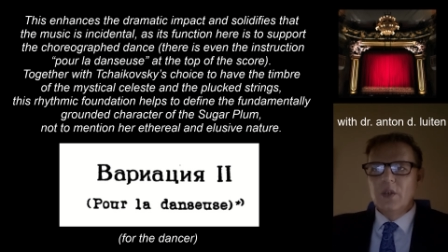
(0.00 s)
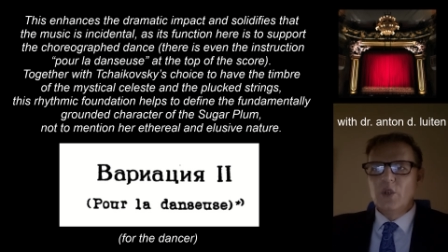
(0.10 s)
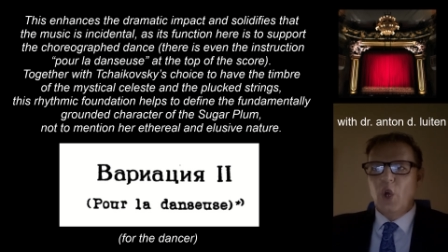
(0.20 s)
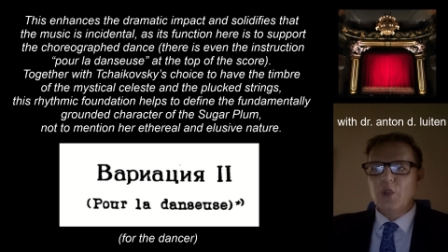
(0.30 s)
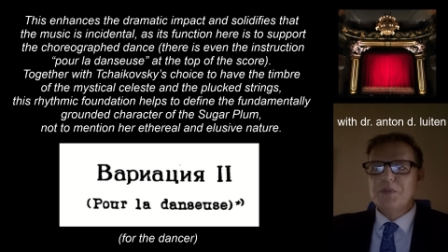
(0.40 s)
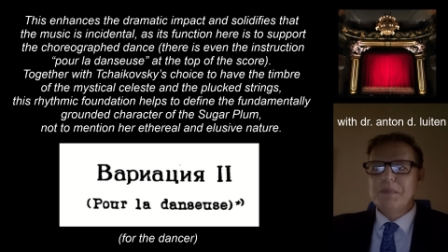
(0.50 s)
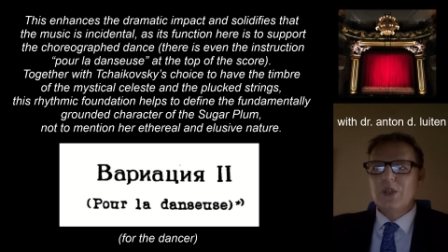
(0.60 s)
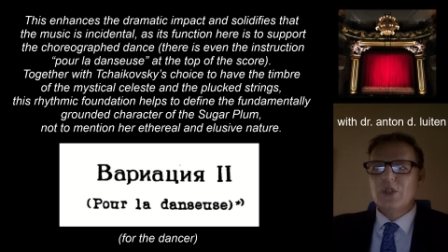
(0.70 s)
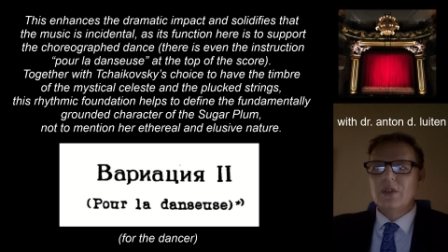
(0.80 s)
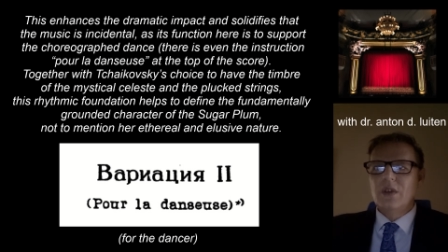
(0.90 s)
not to
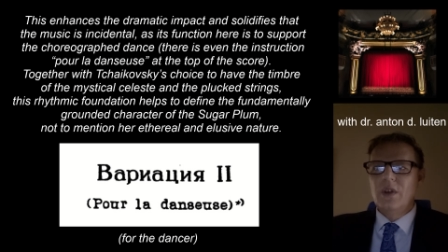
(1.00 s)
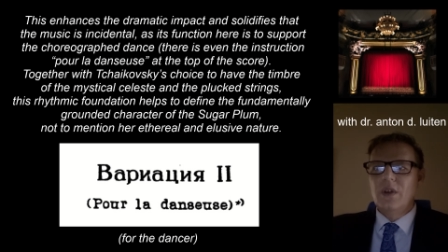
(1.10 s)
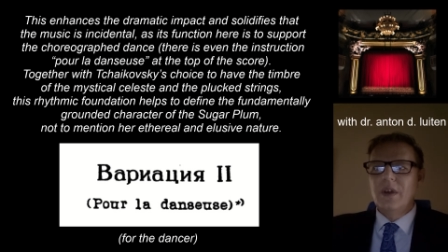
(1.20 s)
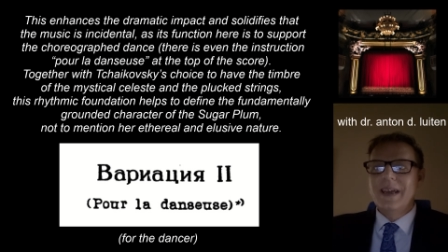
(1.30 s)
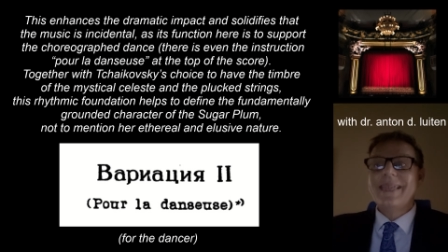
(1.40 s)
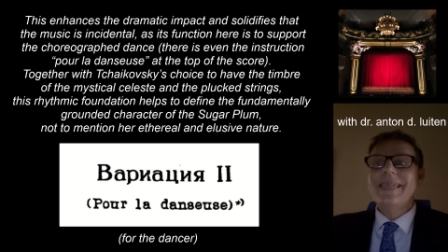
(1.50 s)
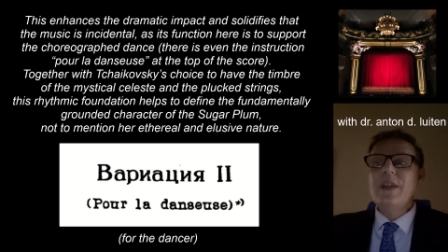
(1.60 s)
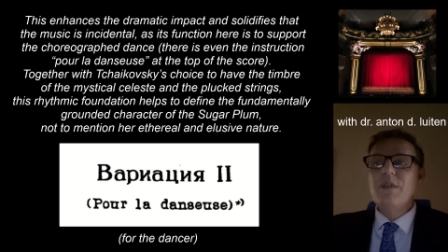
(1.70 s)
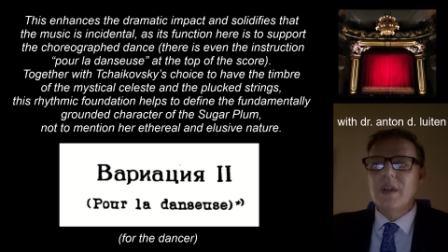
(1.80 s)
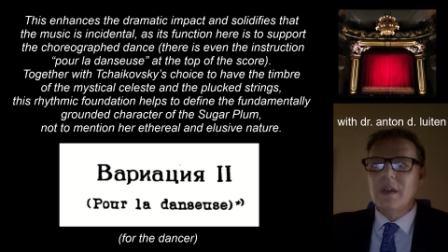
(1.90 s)
mention her
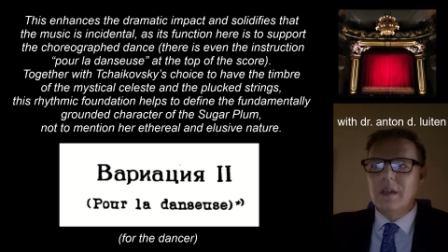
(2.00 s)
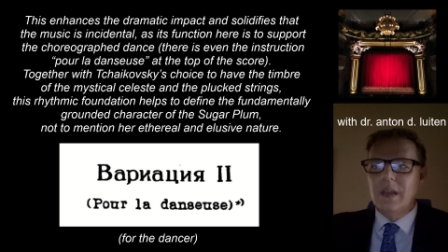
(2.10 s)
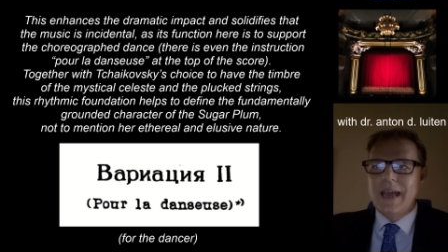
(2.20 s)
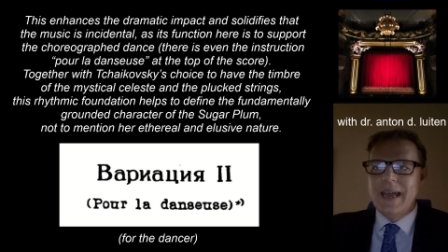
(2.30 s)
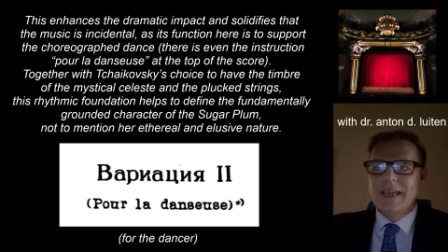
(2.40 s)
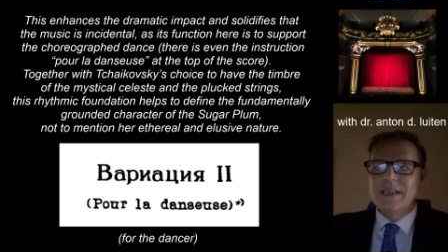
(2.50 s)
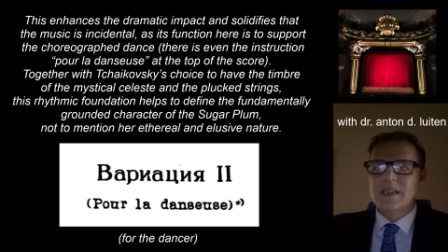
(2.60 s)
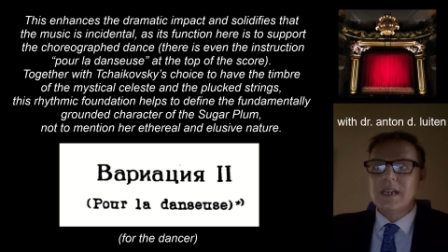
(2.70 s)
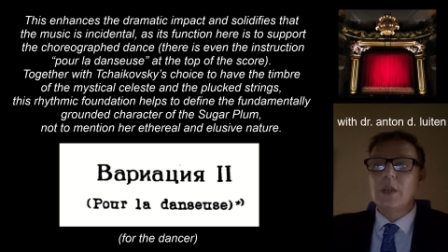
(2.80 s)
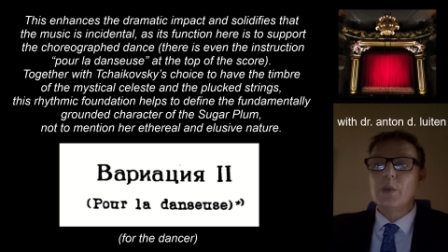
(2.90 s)
ethereal and
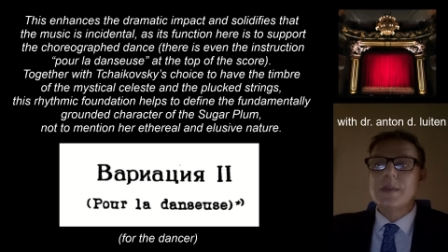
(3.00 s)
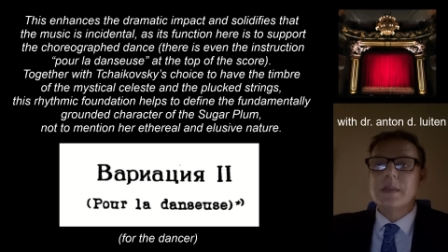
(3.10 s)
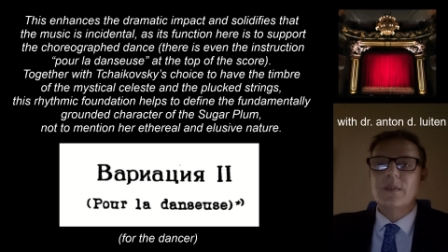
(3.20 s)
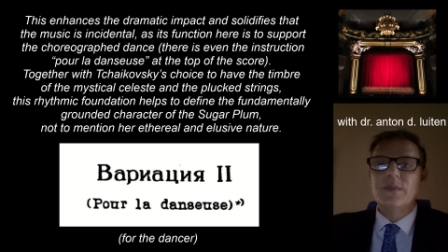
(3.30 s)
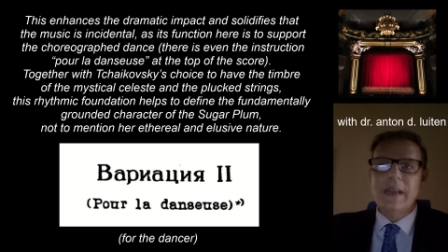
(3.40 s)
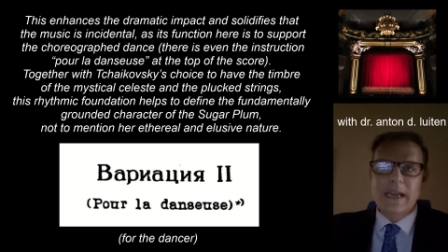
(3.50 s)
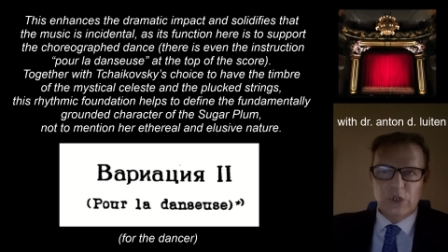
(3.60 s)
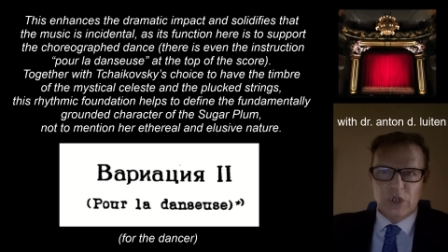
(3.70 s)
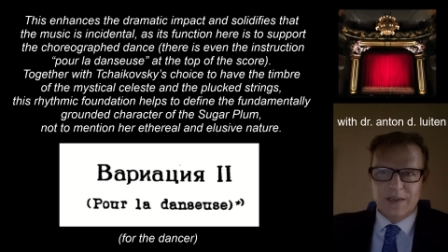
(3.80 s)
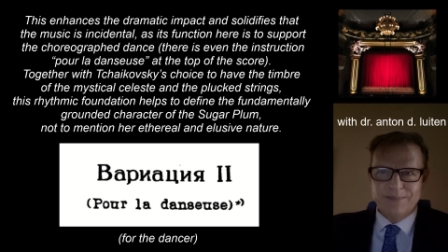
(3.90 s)
elusive
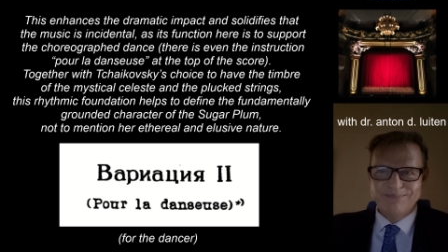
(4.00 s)
nature.